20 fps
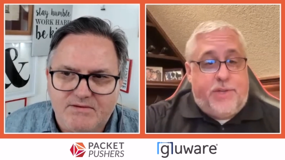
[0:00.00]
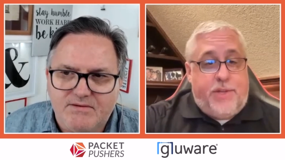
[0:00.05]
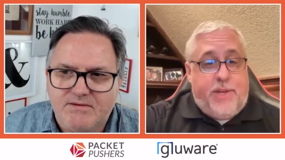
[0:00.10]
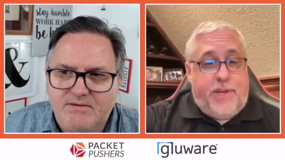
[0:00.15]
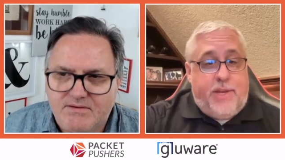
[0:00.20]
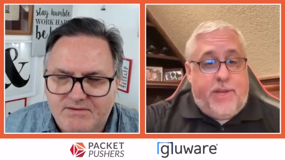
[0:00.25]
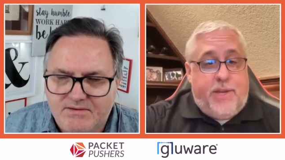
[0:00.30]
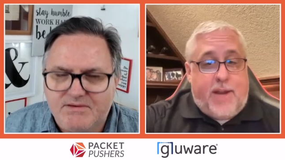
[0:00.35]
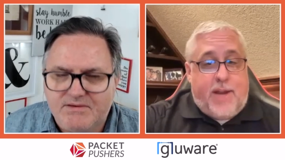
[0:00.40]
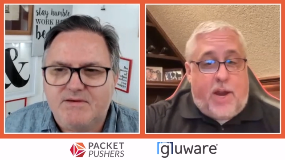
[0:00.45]

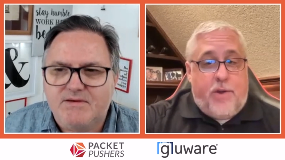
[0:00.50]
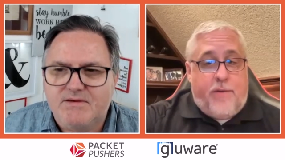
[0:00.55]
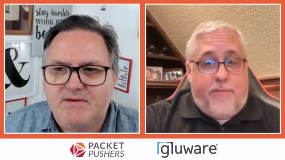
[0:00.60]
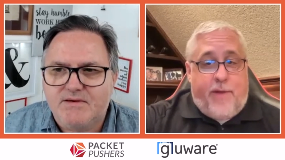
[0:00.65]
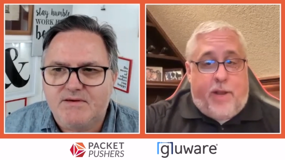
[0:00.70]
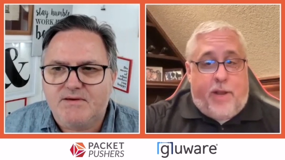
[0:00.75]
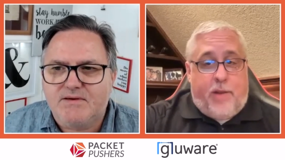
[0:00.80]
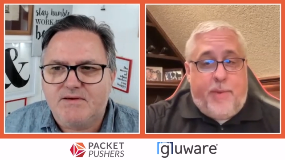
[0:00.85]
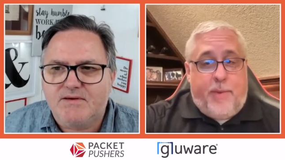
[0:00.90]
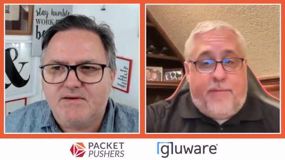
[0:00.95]
Speaker 1: the entire
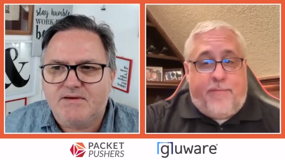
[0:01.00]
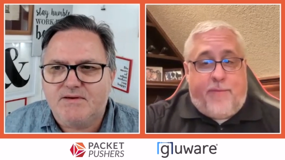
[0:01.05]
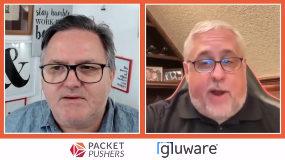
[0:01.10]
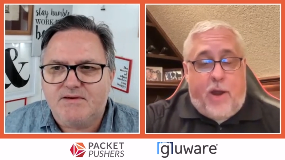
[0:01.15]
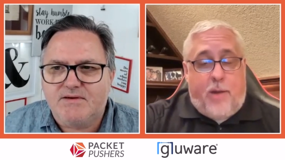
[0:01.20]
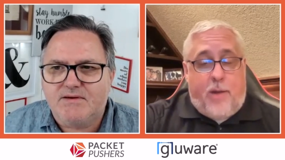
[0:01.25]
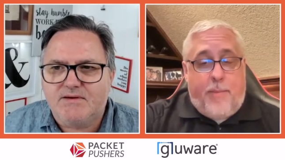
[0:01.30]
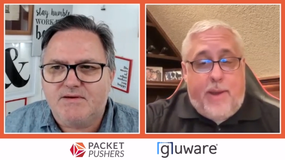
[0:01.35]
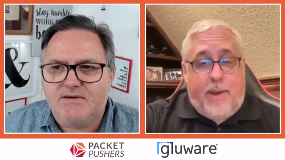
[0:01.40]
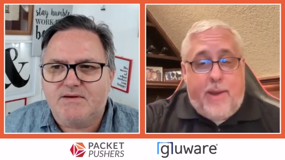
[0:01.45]
development
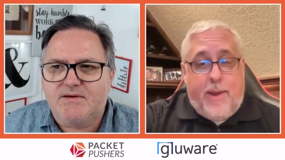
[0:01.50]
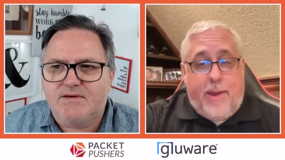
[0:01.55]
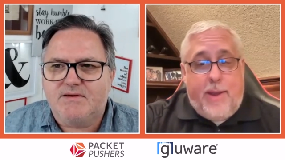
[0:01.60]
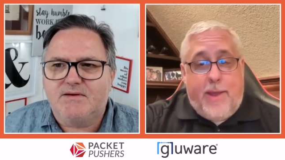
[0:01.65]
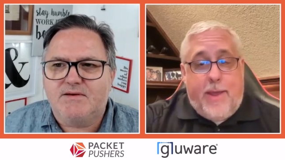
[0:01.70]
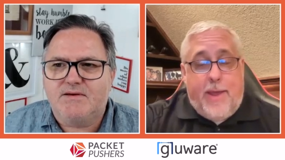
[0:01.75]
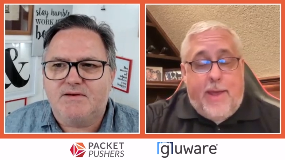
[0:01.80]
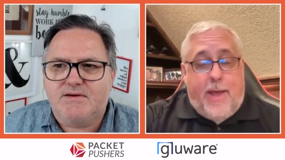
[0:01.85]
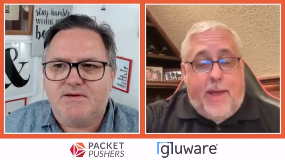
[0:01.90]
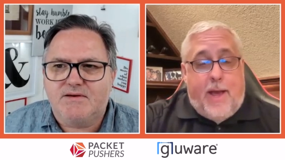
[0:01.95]
environment.
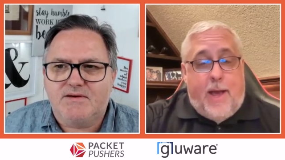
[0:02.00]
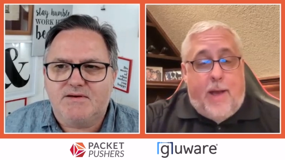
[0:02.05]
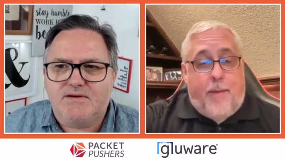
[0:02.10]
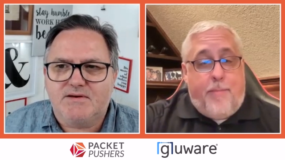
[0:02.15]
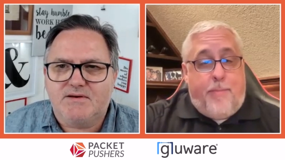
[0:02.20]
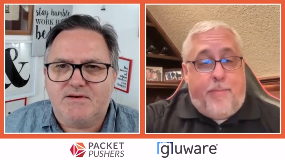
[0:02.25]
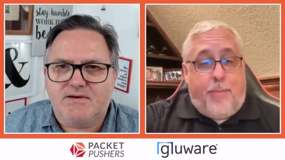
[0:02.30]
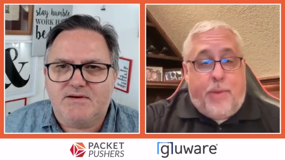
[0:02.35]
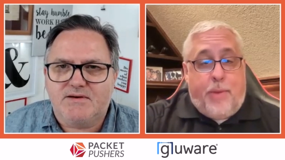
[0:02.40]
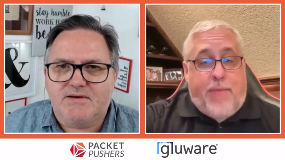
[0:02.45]

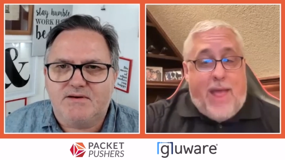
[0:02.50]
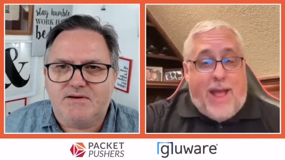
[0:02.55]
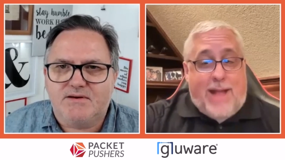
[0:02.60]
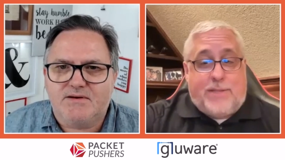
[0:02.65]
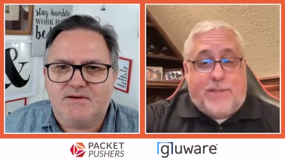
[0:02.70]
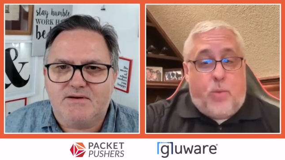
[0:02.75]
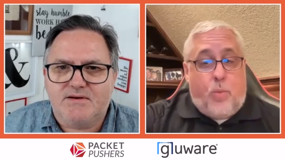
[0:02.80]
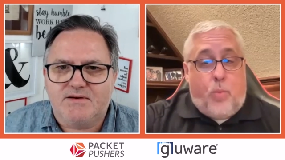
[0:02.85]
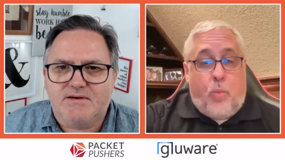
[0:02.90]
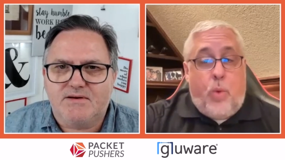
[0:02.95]
Um, but
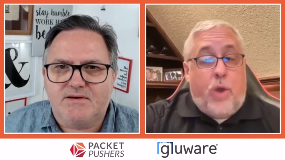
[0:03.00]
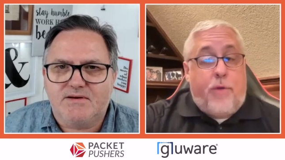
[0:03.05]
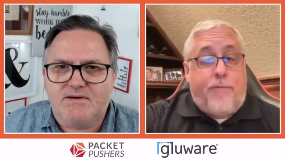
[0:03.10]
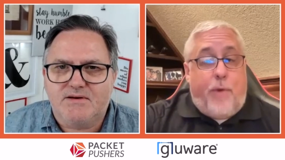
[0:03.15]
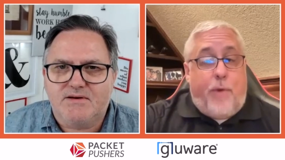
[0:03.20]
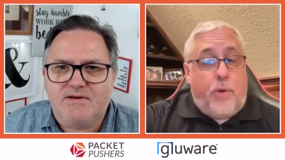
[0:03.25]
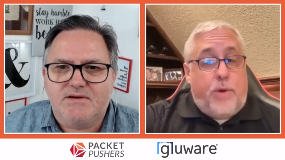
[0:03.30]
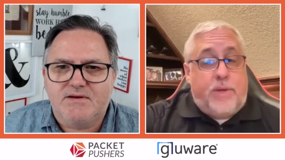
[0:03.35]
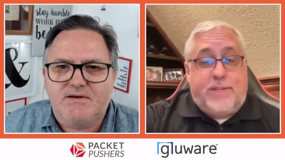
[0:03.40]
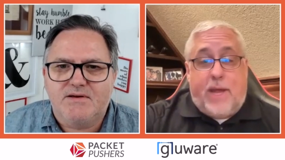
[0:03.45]
that's we're
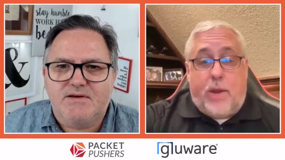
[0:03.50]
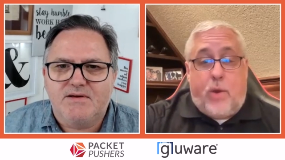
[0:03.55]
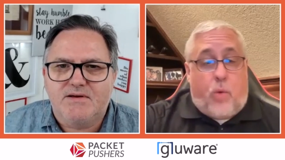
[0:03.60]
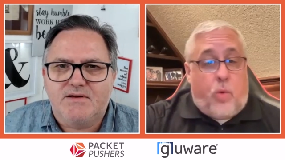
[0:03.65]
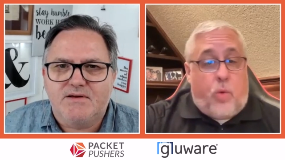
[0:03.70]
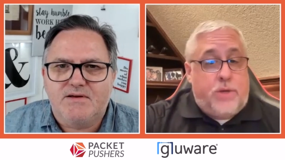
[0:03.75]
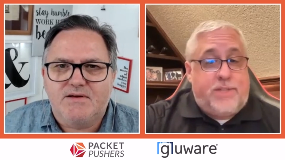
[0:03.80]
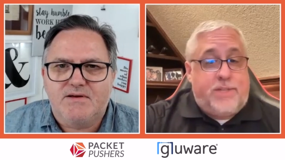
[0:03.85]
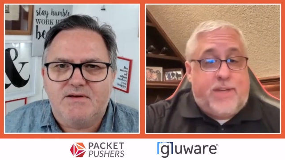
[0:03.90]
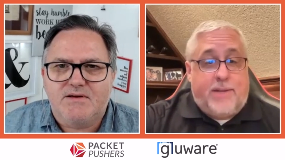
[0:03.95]
focused on
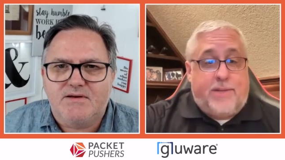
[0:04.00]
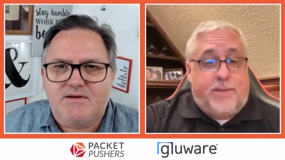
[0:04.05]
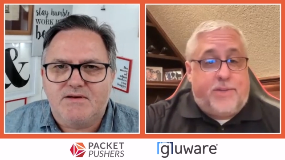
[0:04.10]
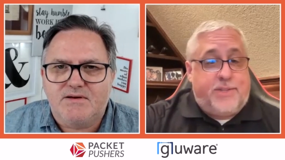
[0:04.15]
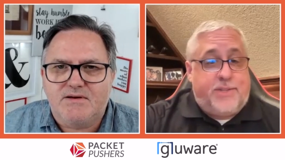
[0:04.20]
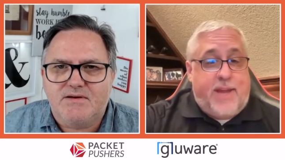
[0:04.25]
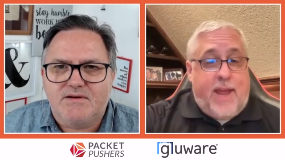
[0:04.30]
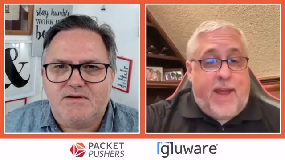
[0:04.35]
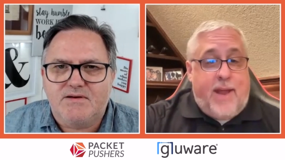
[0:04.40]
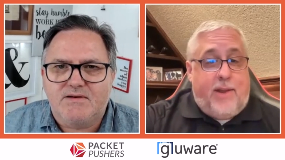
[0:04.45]

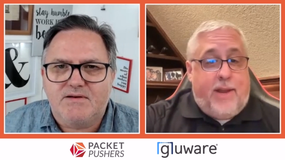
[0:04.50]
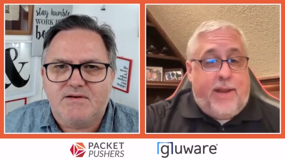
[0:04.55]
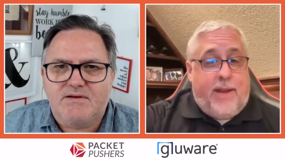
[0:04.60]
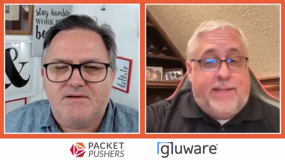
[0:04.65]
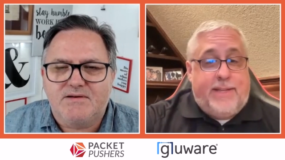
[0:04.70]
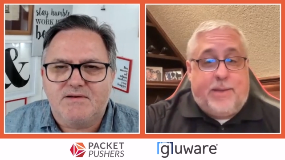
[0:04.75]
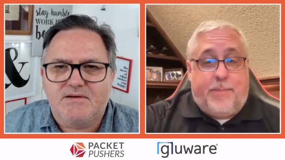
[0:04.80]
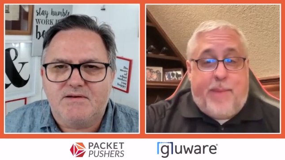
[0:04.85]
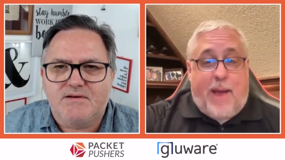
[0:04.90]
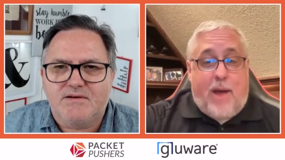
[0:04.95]
horizontal scaling.
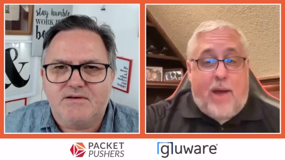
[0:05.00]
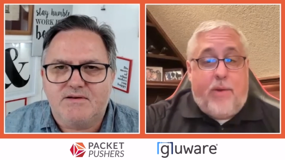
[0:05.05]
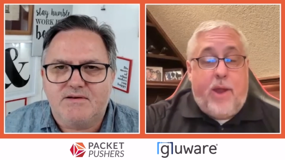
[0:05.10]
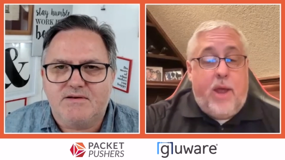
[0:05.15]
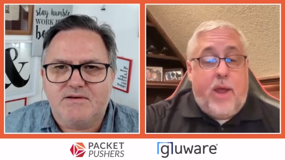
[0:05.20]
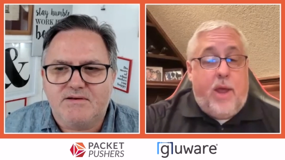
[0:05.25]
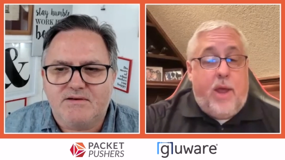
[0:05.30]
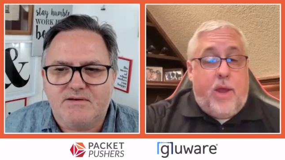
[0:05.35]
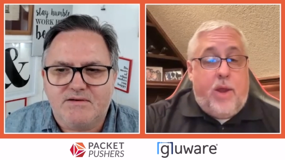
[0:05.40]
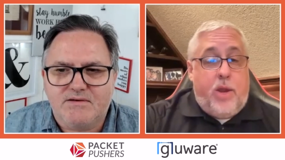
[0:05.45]
It's
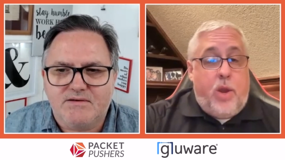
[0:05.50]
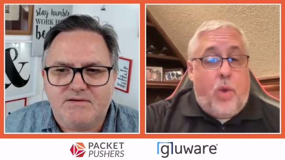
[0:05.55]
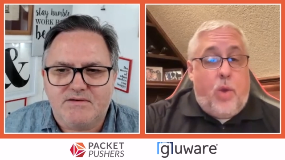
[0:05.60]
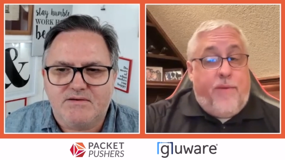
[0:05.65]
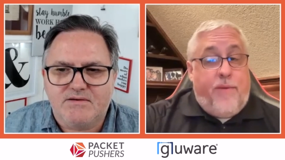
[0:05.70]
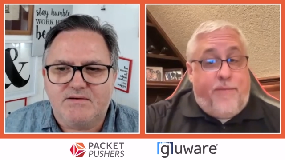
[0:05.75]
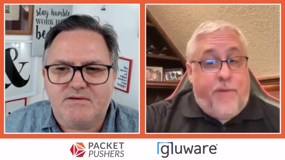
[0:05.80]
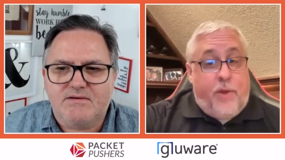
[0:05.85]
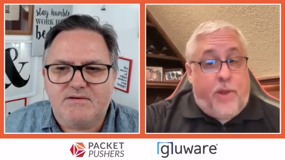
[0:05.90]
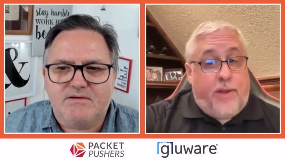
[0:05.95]
about you know
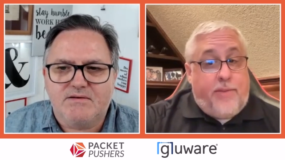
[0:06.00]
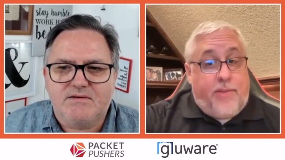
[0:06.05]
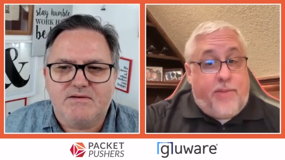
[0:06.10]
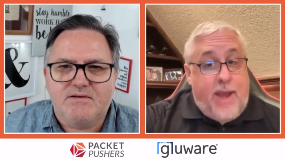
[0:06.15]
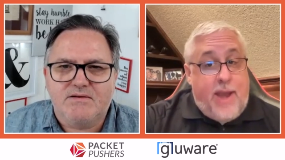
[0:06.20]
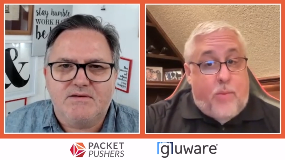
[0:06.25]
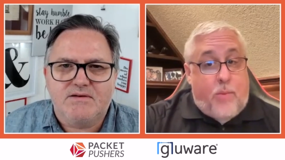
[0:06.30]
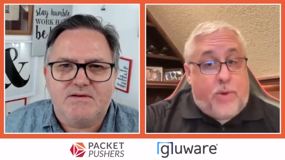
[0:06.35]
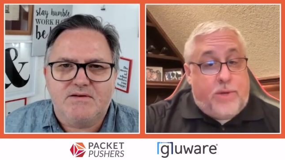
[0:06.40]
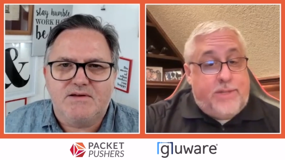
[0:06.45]
we feel like the
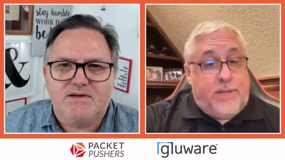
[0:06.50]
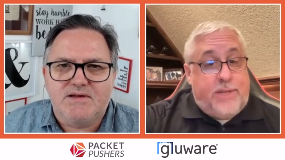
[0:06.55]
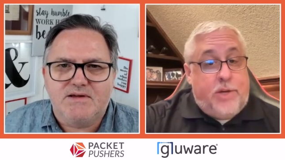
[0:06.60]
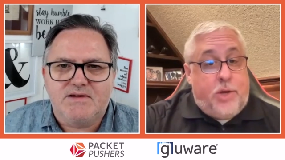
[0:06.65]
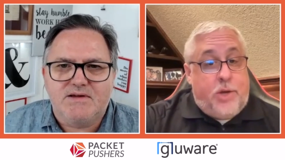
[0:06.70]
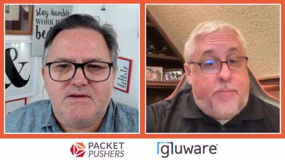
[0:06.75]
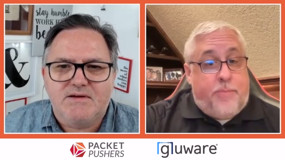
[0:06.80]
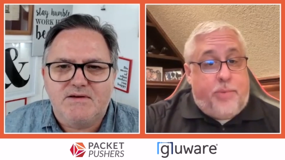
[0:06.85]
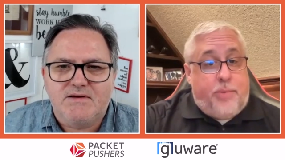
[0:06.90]
network's in a good